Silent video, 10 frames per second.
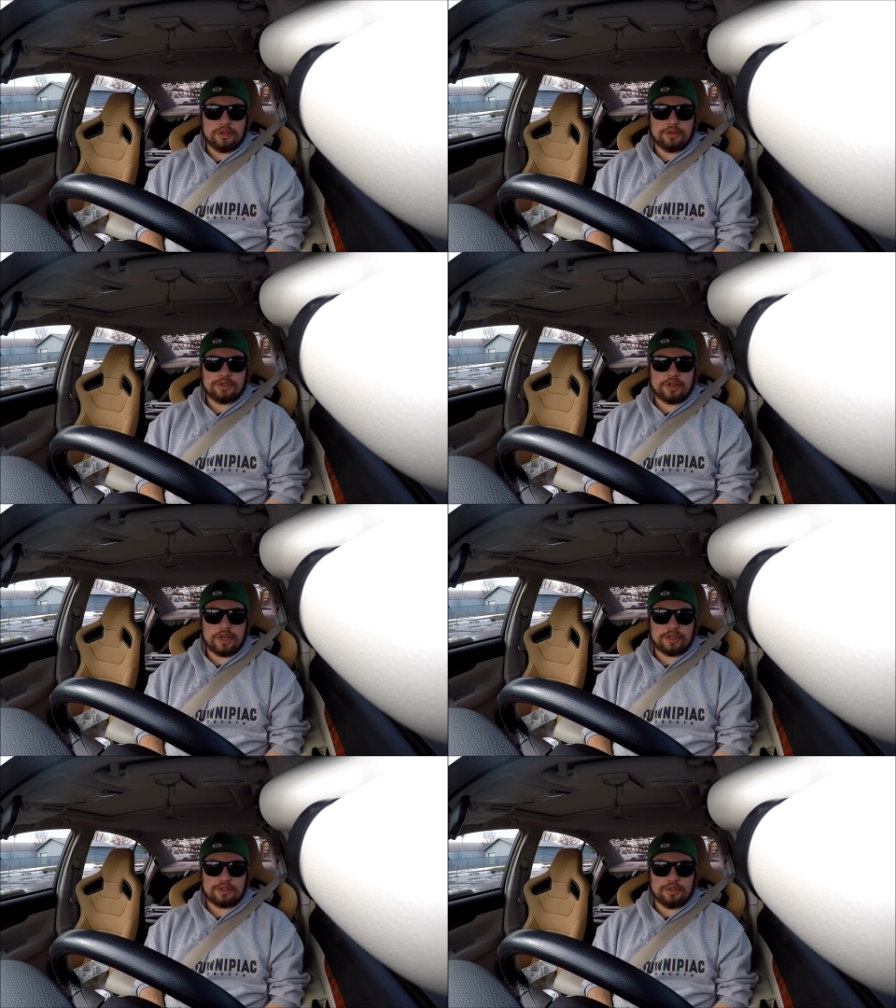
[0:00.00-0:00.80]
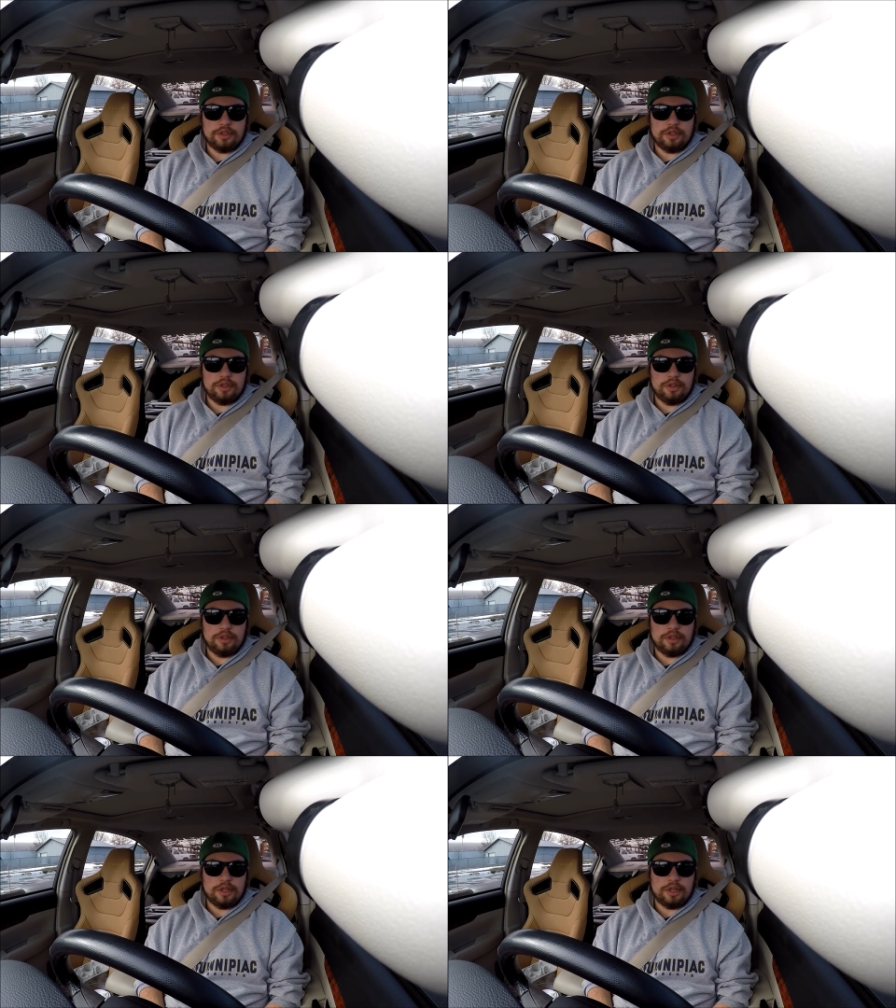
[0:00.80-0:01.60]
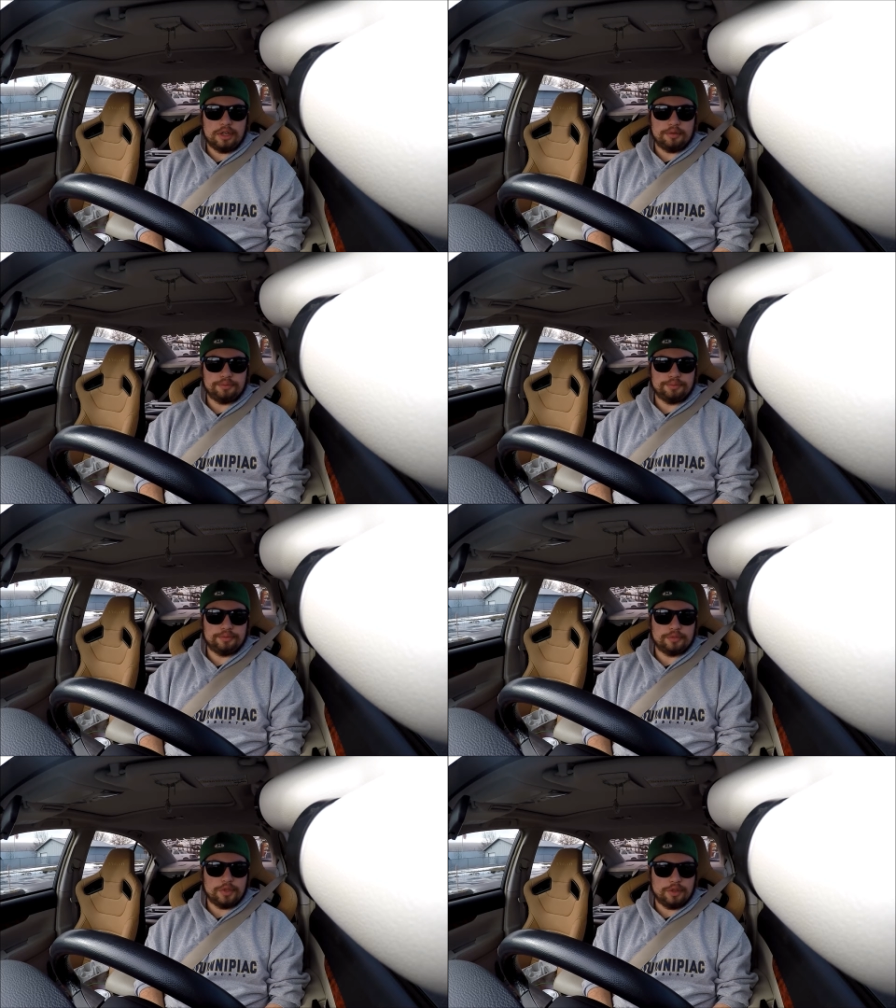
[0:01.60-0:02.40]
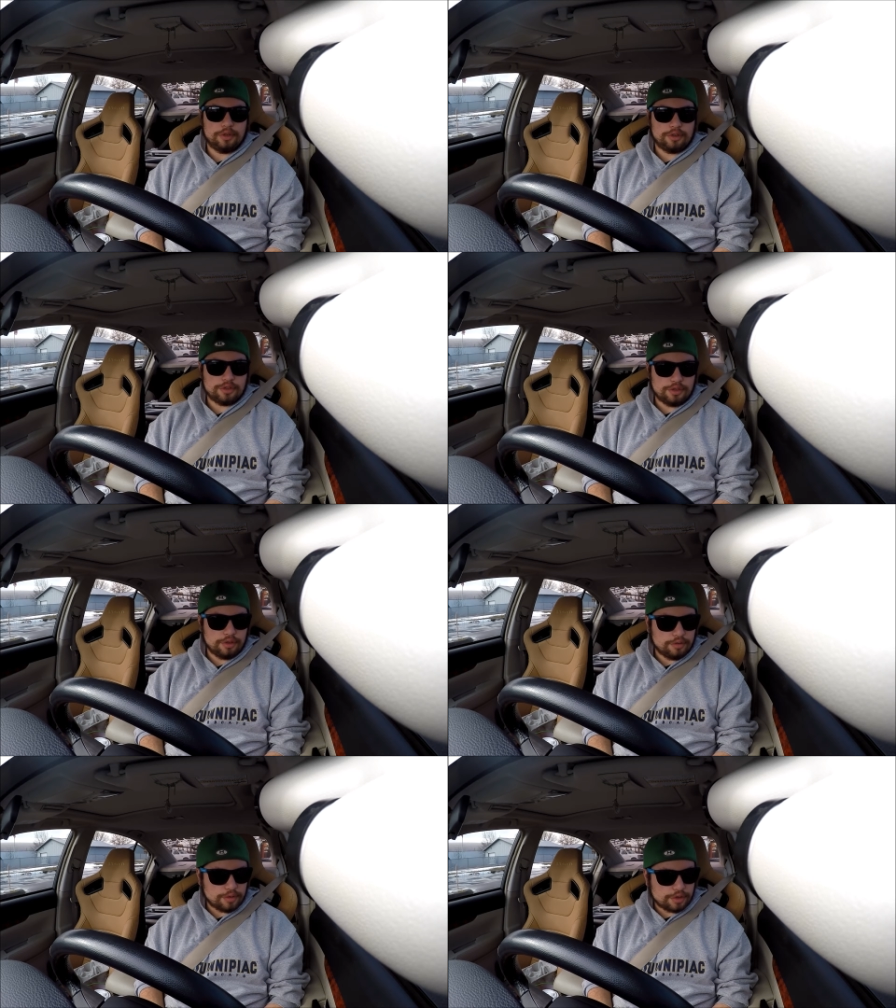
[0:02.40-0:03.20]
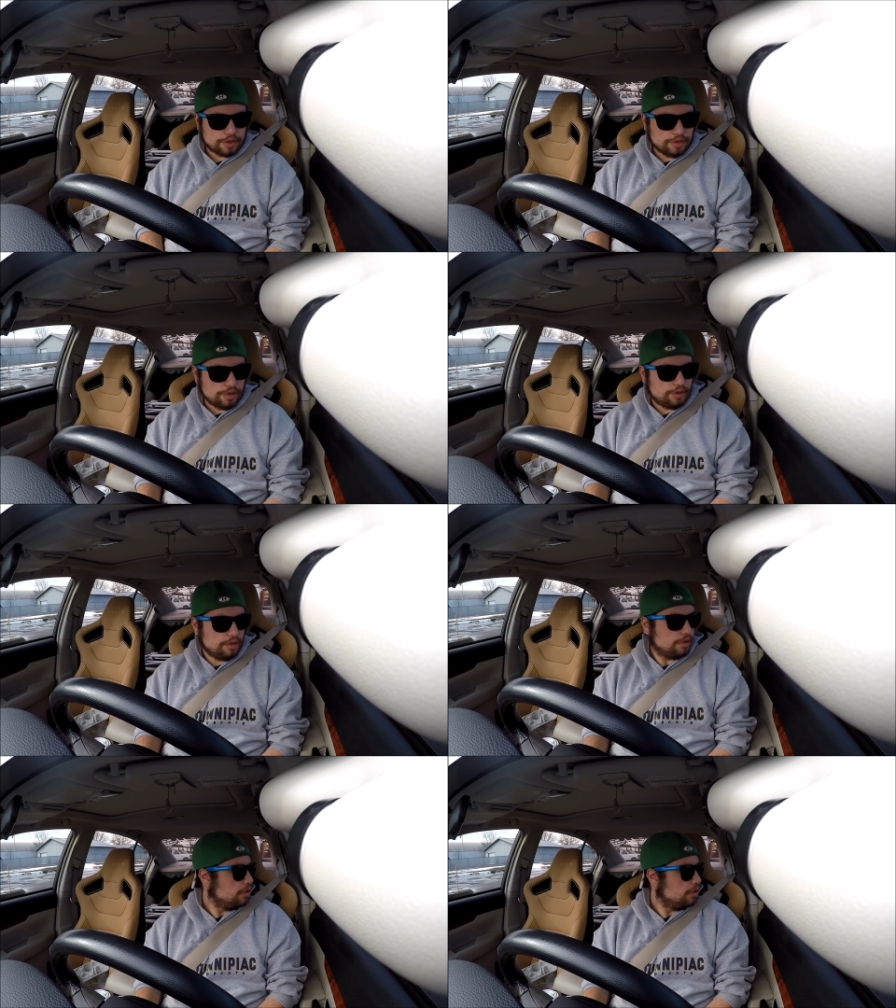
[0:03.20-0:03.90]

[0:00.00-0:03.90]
Those are actually oh, there's a 4th gen GT.